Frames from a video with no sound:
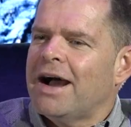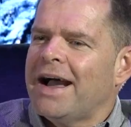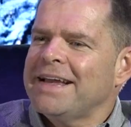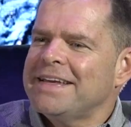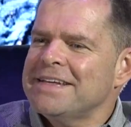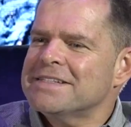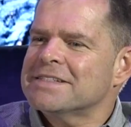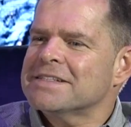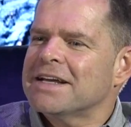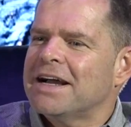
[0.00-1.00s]
I
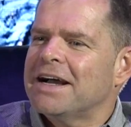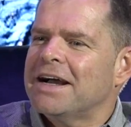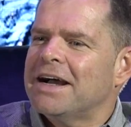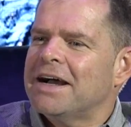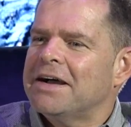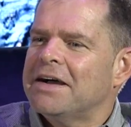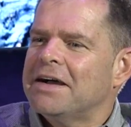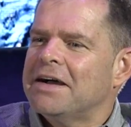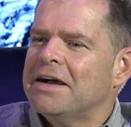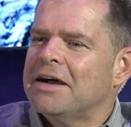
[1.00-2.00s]
guess
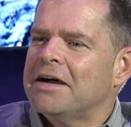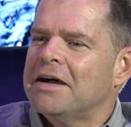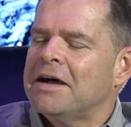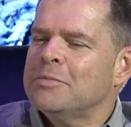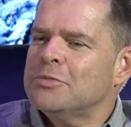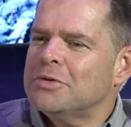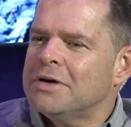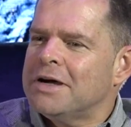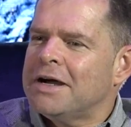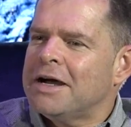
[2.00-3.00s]

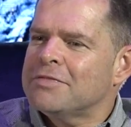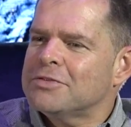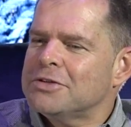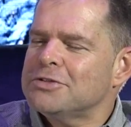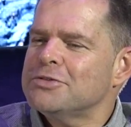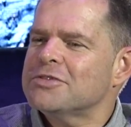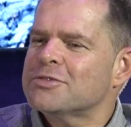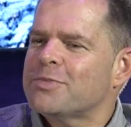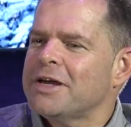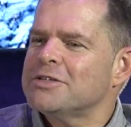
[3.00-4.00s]
I've got to a
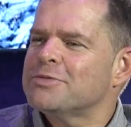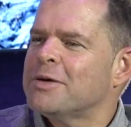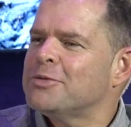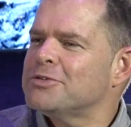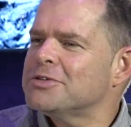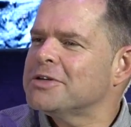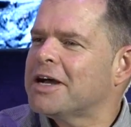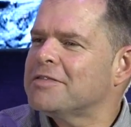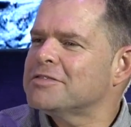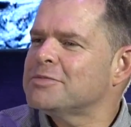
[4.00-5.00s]
space where I'm also
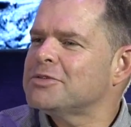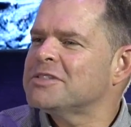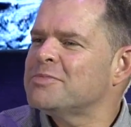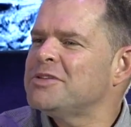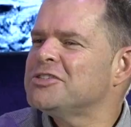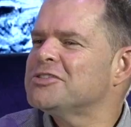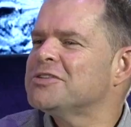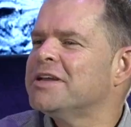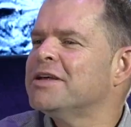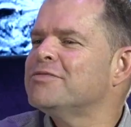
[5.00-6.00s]
comfortable simply just
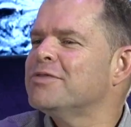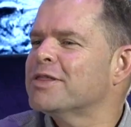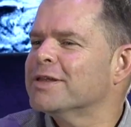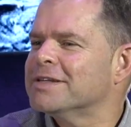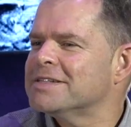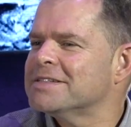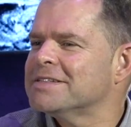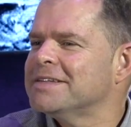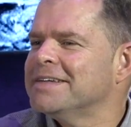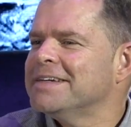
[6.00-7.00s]
to live with it.
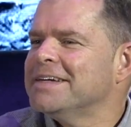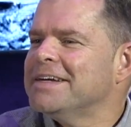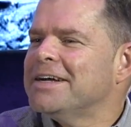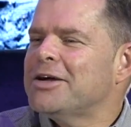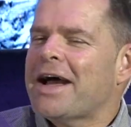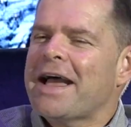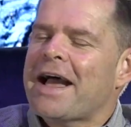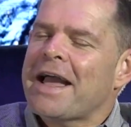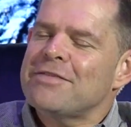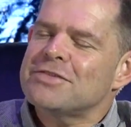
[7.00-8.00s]

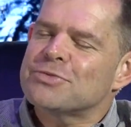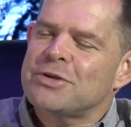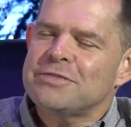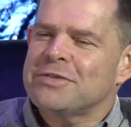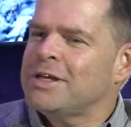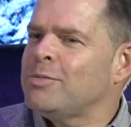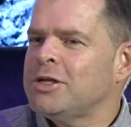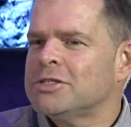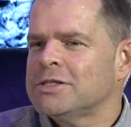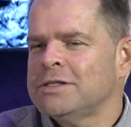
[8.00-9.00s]
I have this wonderful
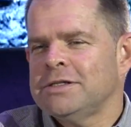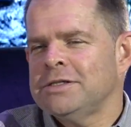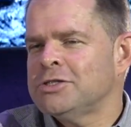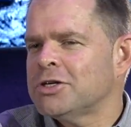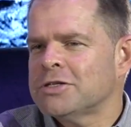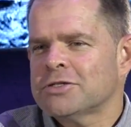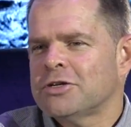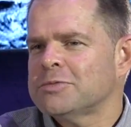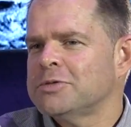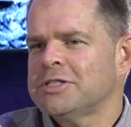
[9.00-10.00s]
image in John's
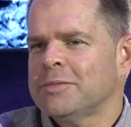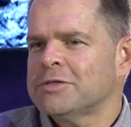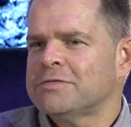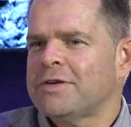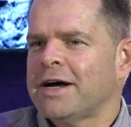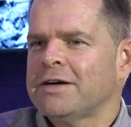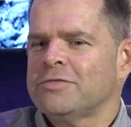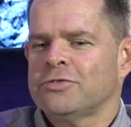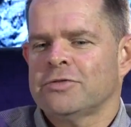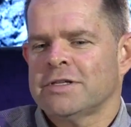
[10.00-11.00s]
Gospel in chapter 5.
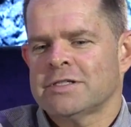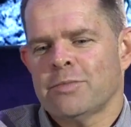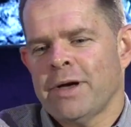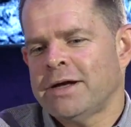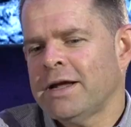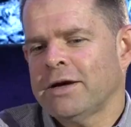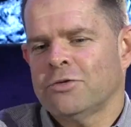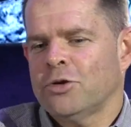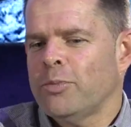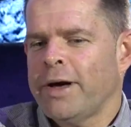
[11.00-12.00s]
You know, there's a man lying
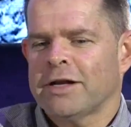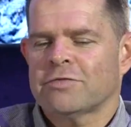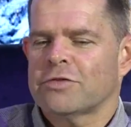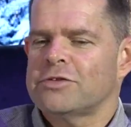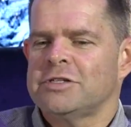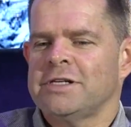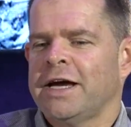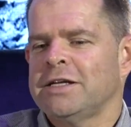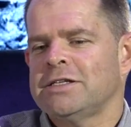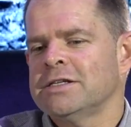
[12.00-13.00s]
on a mat for
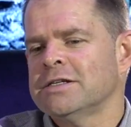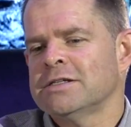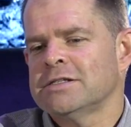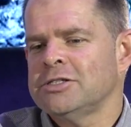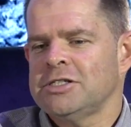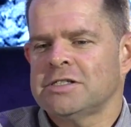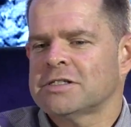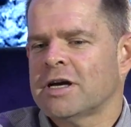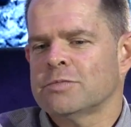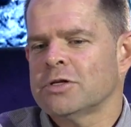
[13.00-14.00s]
38 years, and Jesus
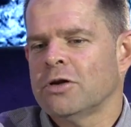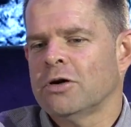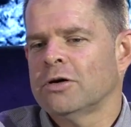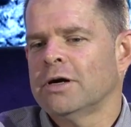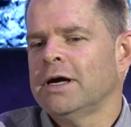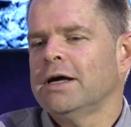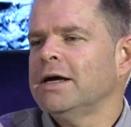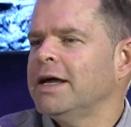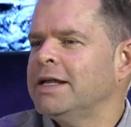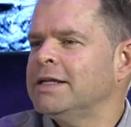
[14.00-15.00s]
comes along,
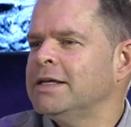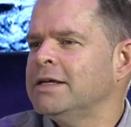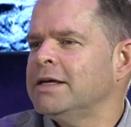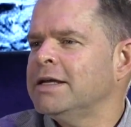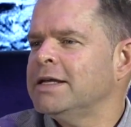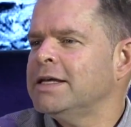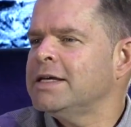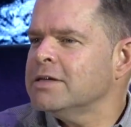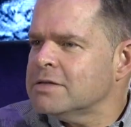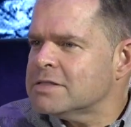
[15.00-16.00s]
and he
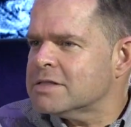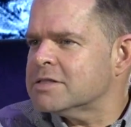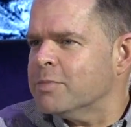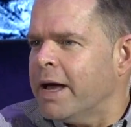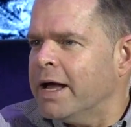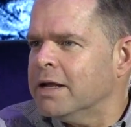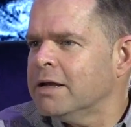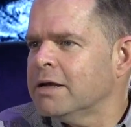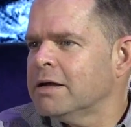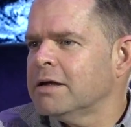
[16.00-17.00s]
heals this
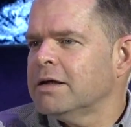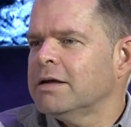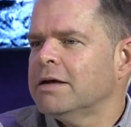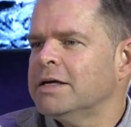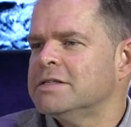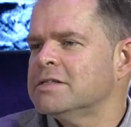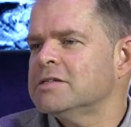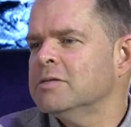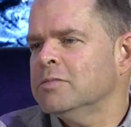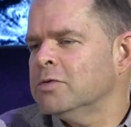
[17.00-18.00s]
man. He says
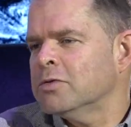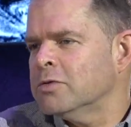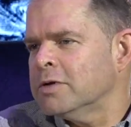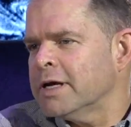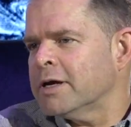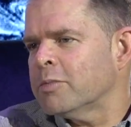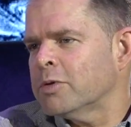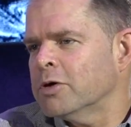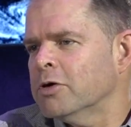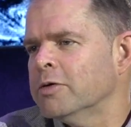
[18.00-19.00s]
to him, you know, get up
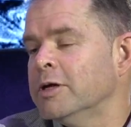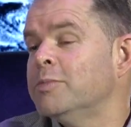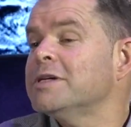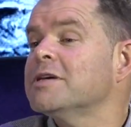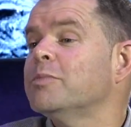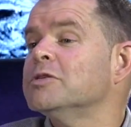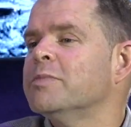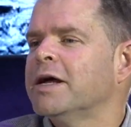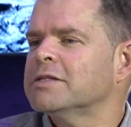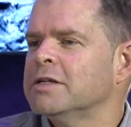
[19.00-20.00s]
and go. And he picks up his
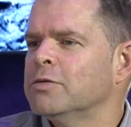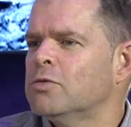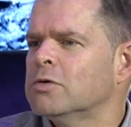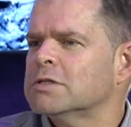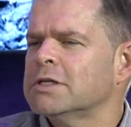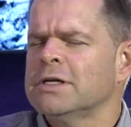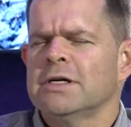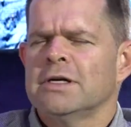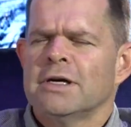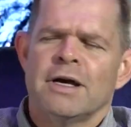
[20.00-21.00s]
mat and he walks. And
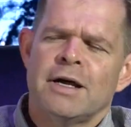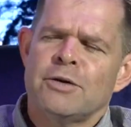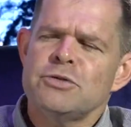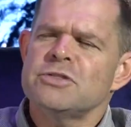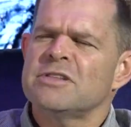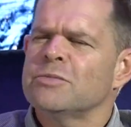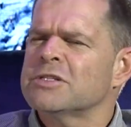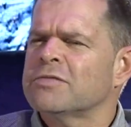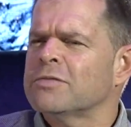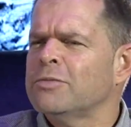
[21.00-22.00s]
I always just think to
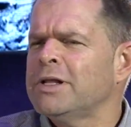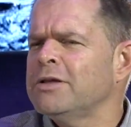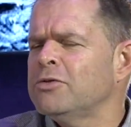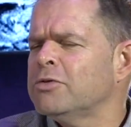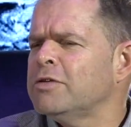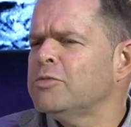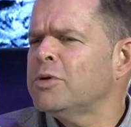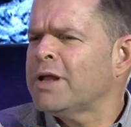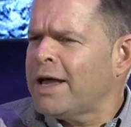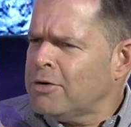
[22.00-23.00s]
myself, well, you know, if you've
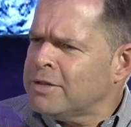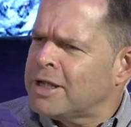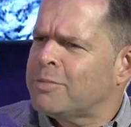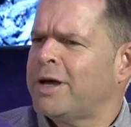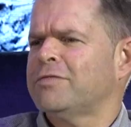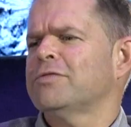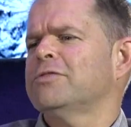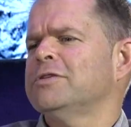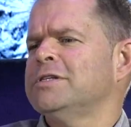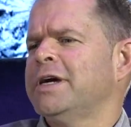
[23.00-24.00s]
been lying on that mat for
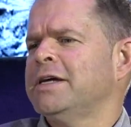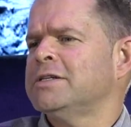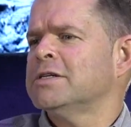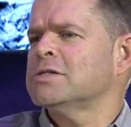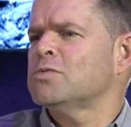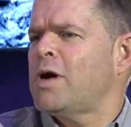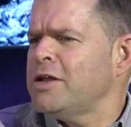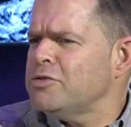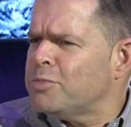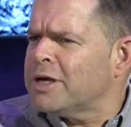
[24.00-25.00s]
38 years, why
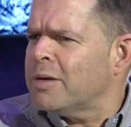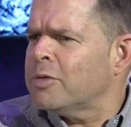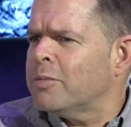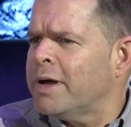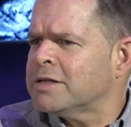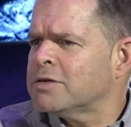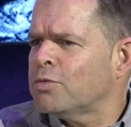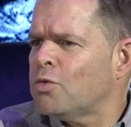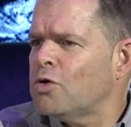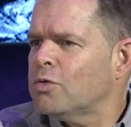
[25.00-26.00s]
do you pick up the mat and
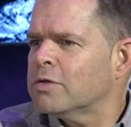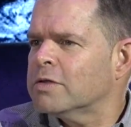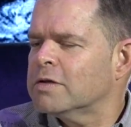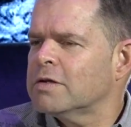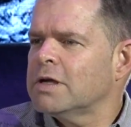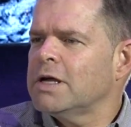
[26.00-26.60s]
walk with it?